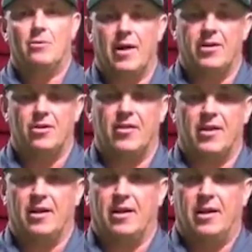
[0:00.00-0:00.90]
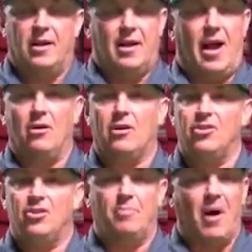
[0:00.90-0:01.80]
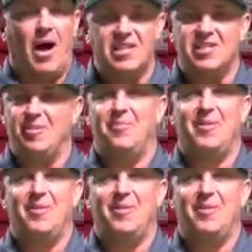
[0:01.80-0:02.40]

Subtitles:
right? And you're thinking, how could you possibly